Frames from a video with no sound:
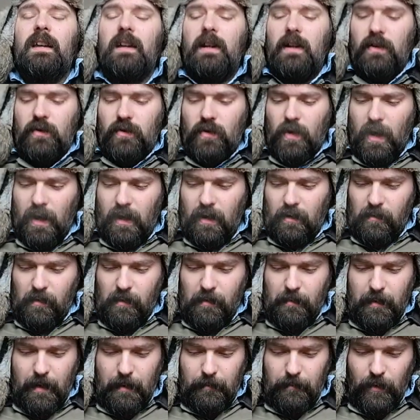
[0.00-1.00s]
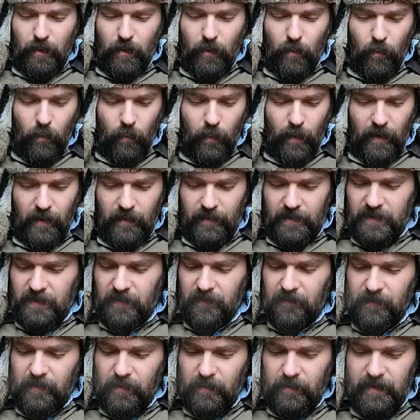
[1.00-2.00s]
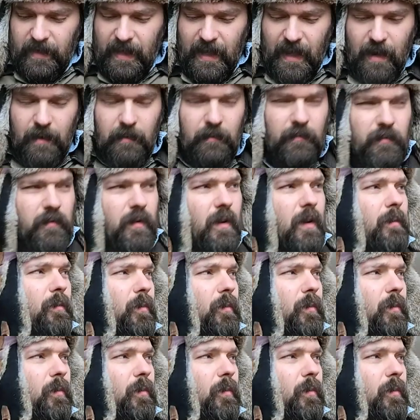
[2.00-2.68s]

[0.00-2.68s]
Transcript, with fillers: trying to remember where this food came from,